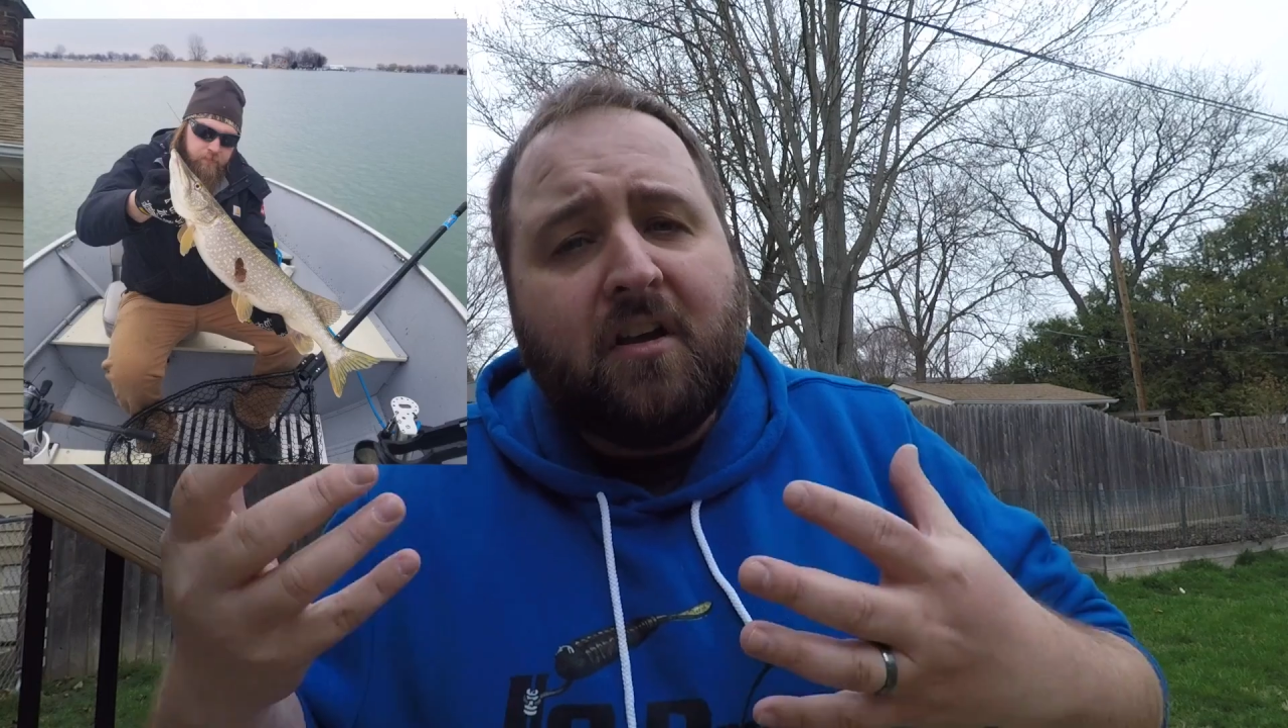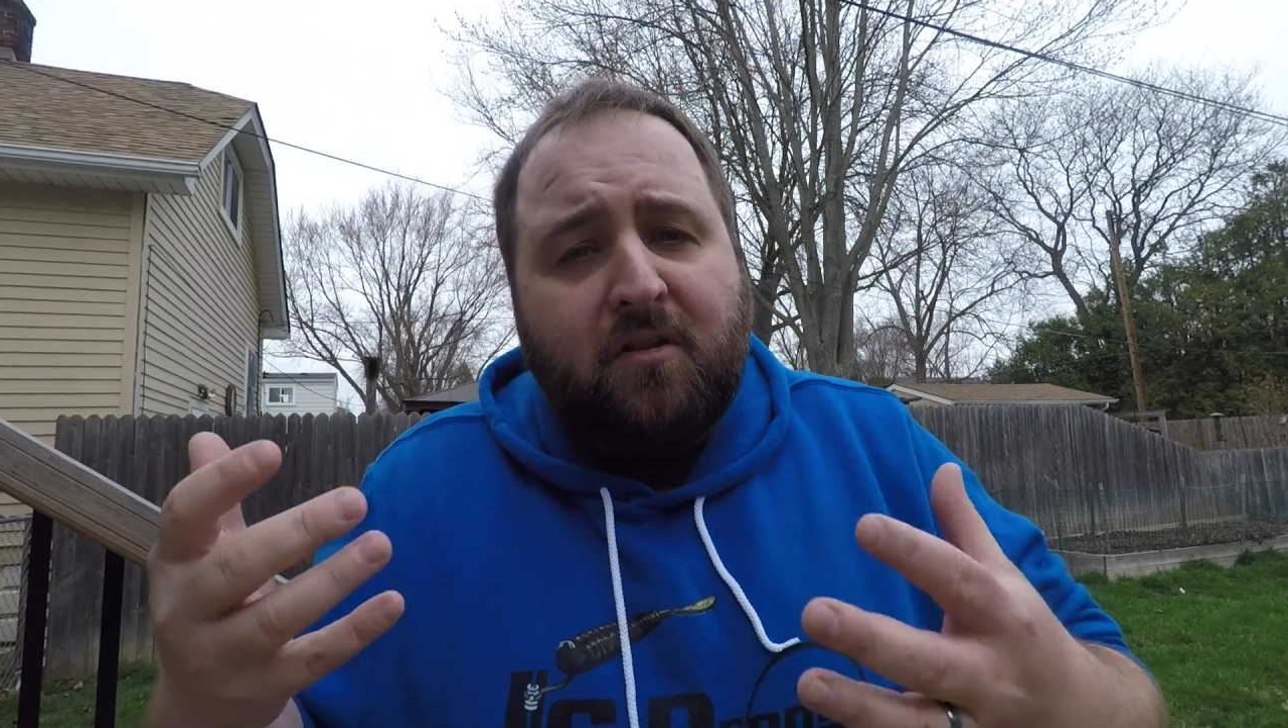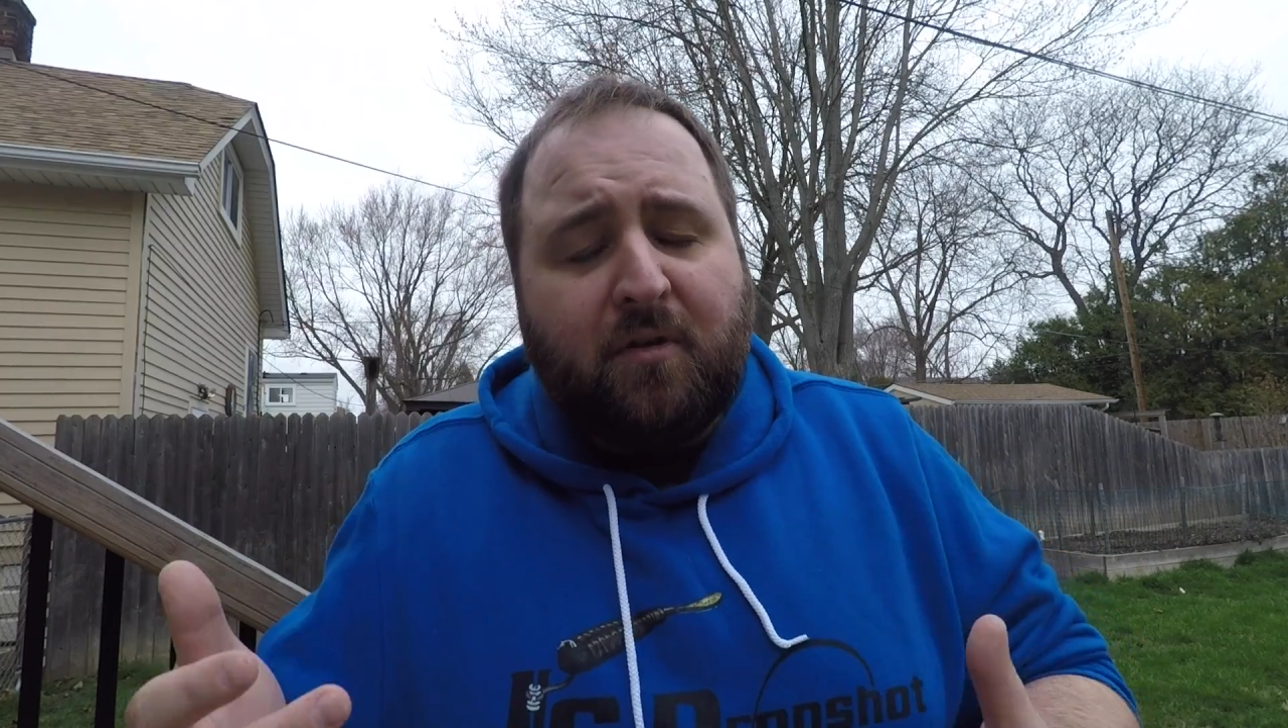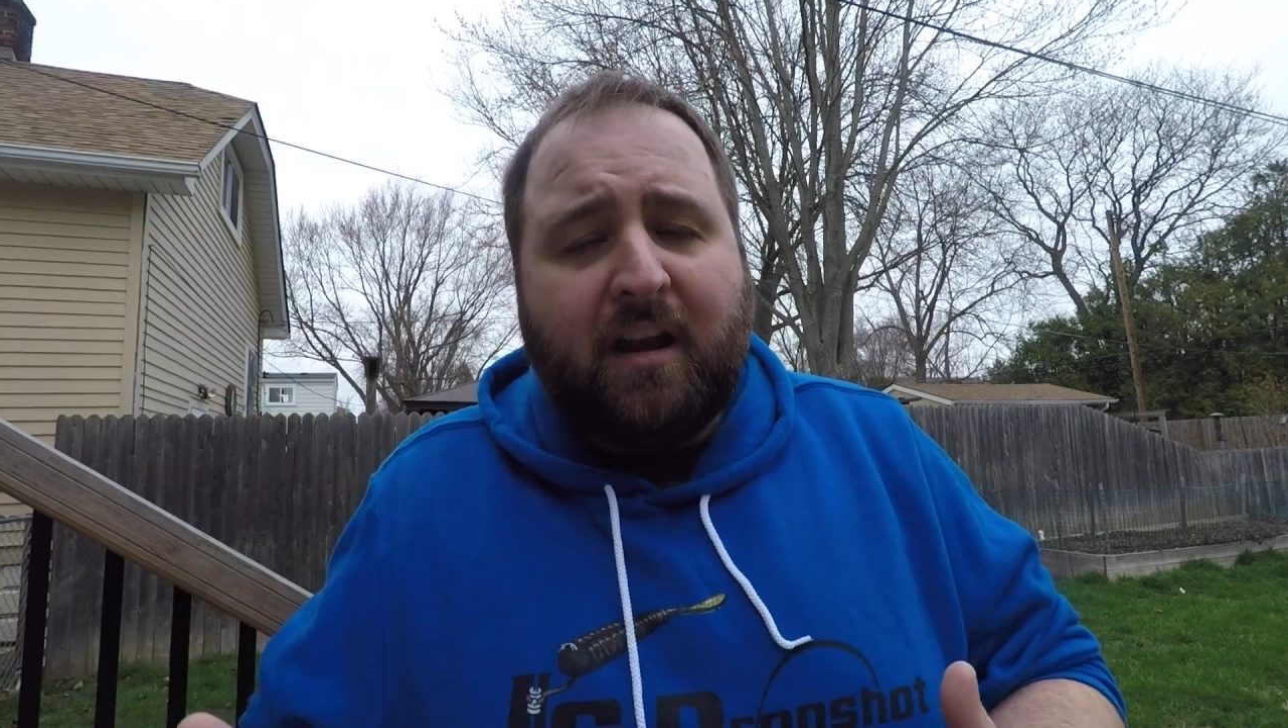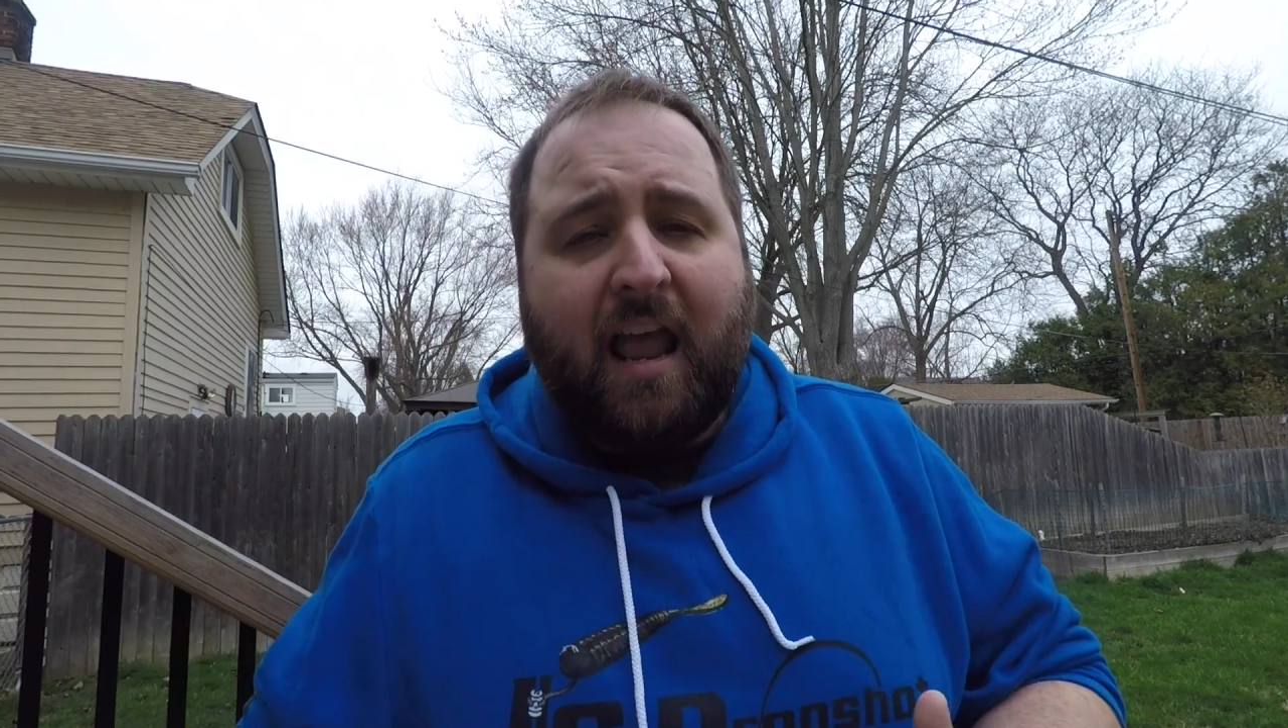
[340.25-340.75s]

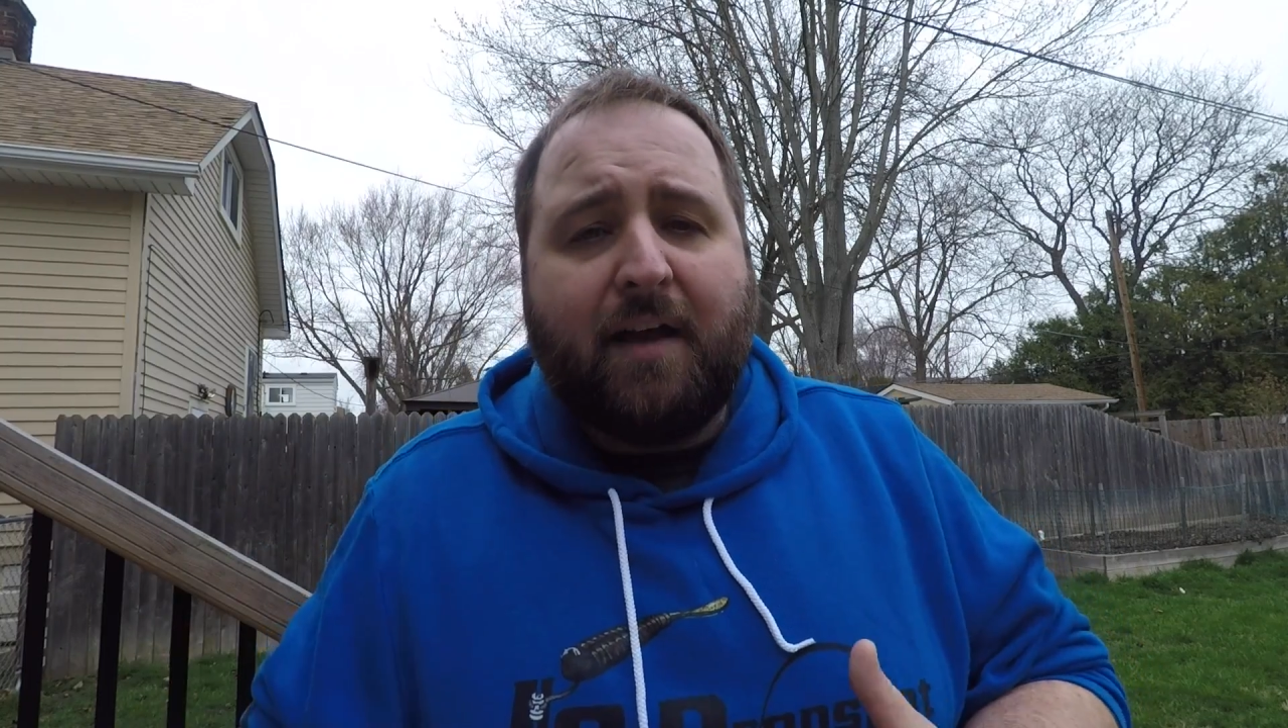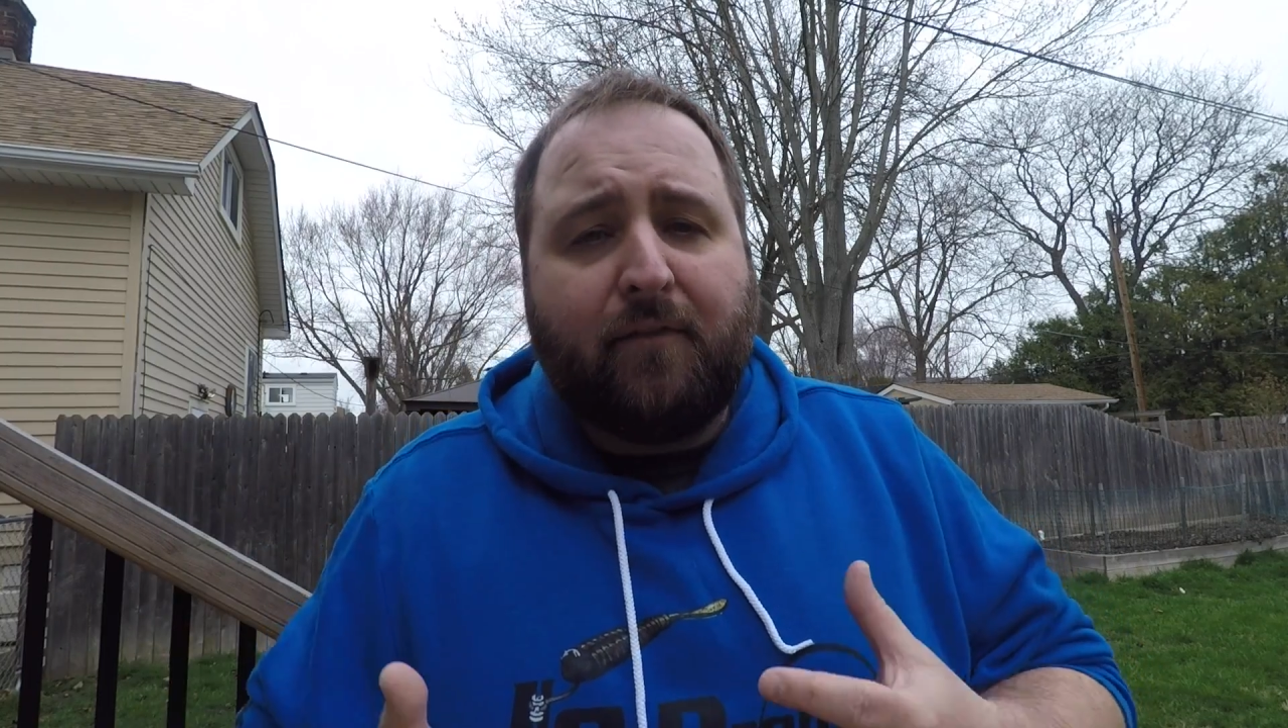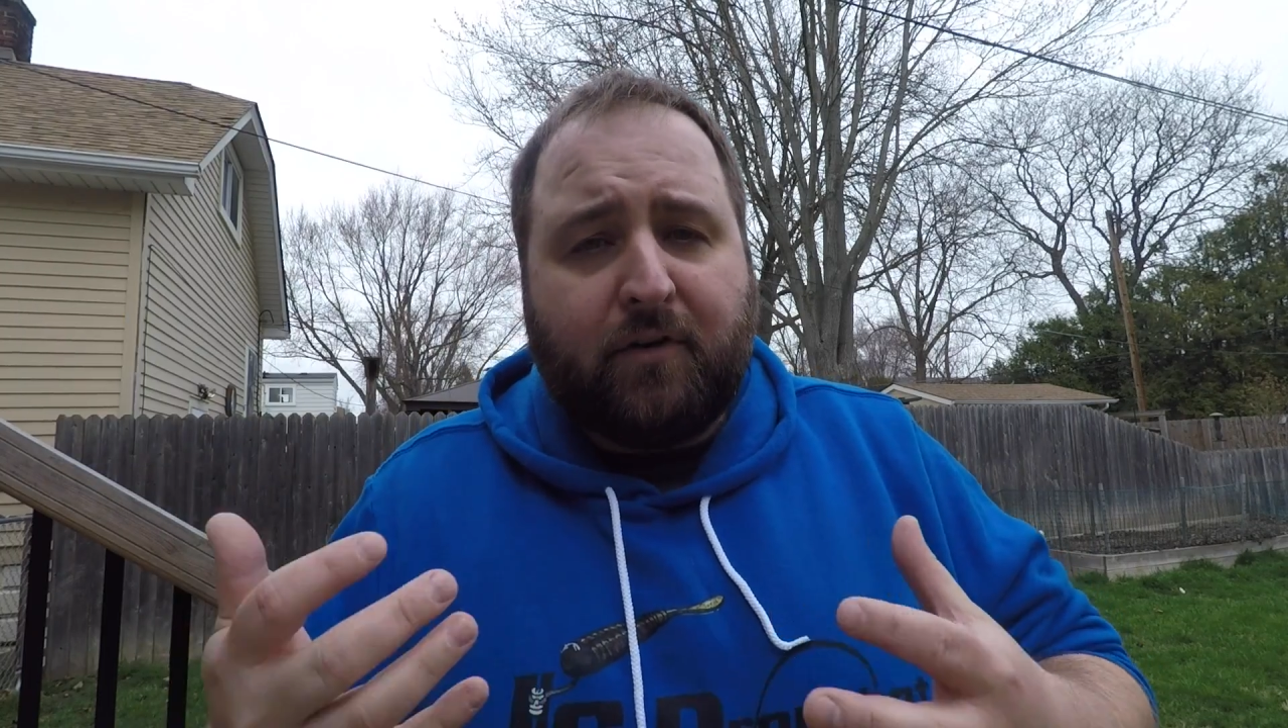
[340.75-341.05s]
you can have a